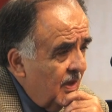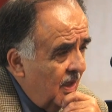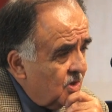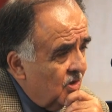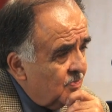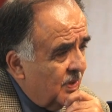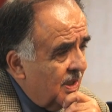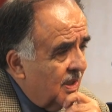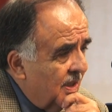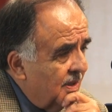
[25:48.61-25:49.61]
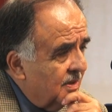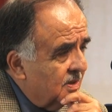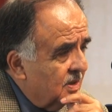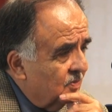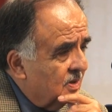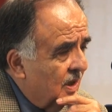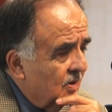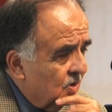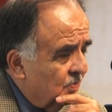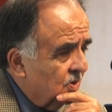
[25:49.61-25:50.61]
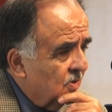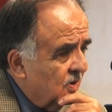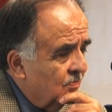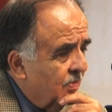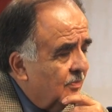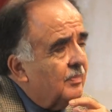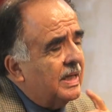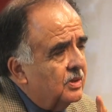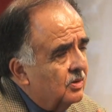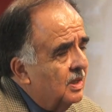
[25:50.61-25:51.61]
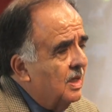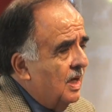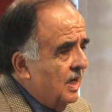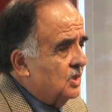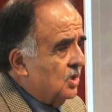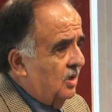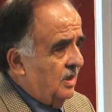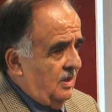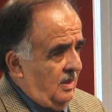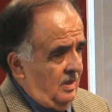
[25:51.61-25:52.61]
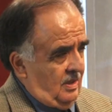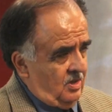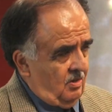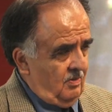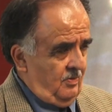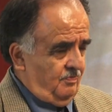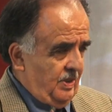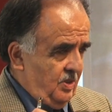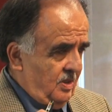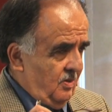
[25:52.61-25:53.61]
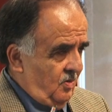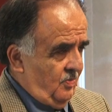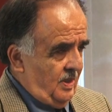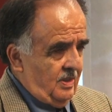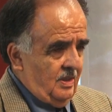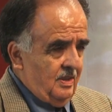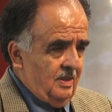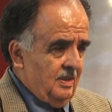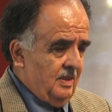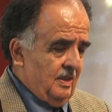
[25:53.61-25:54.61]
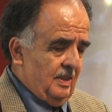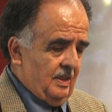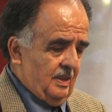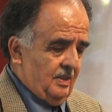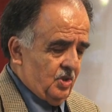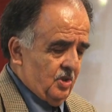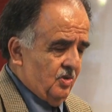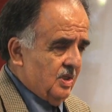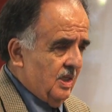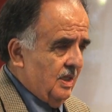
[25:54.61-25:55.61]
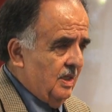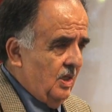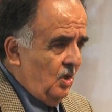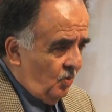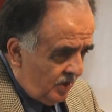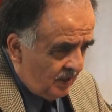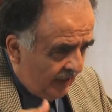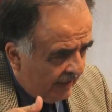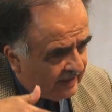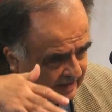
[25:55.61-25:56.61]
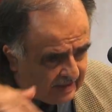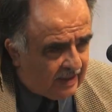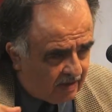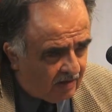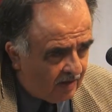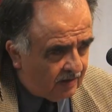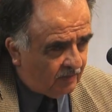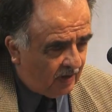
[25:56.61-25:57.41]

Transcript: I saw his body laying on the silver dollar, supposedly with, mind you, I saw I, saw pictures of Ruben, uh, the sheriff's hand, where he's laying there on the